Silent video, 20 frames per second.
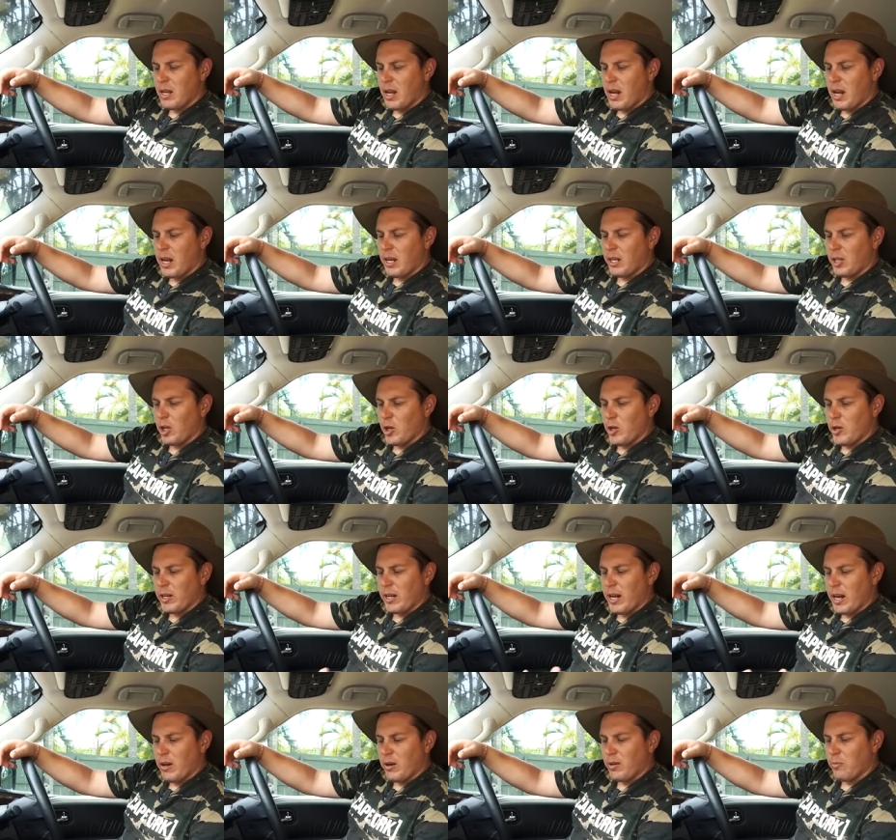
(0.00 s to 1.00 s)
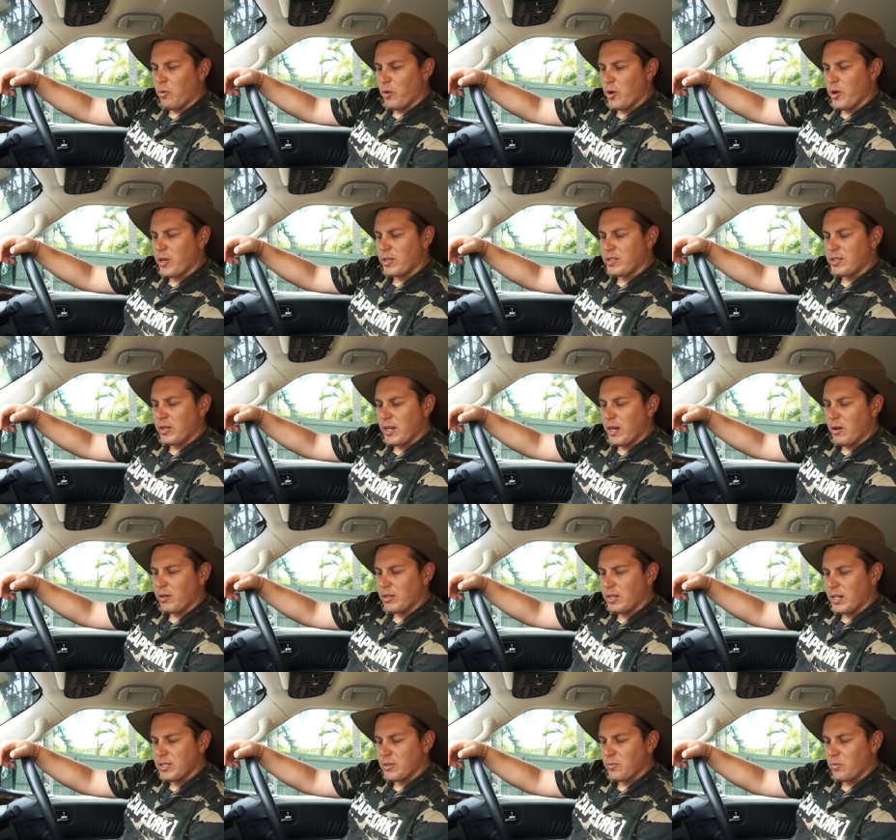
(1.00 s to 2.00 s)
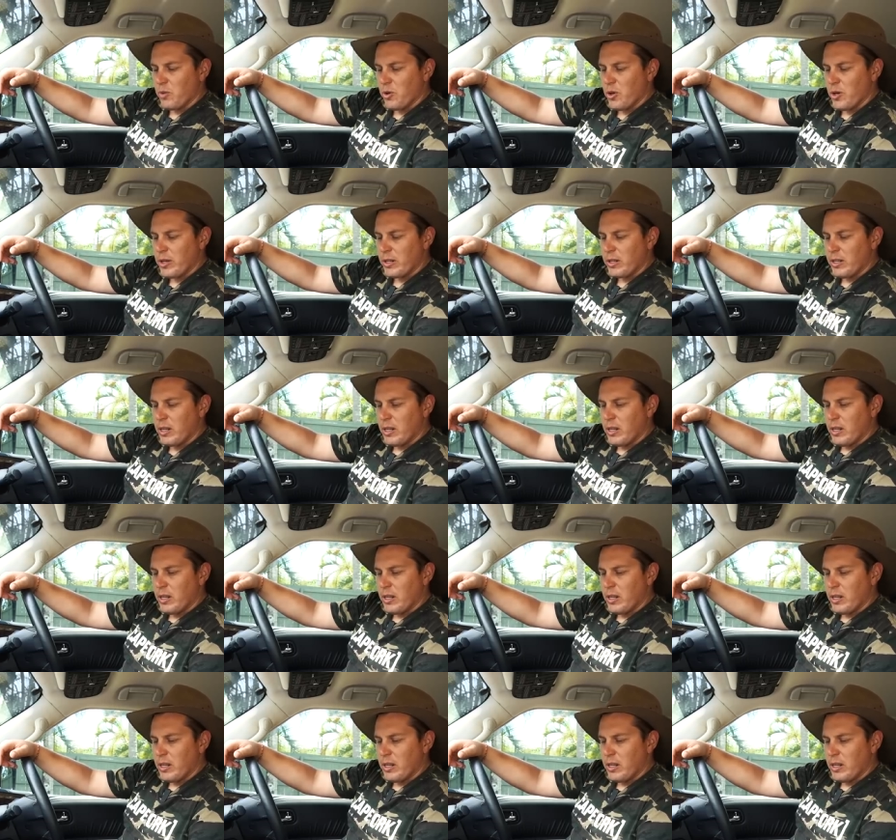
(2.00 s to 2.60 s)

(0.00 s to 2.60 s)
and learning how it works and how it doesn't work.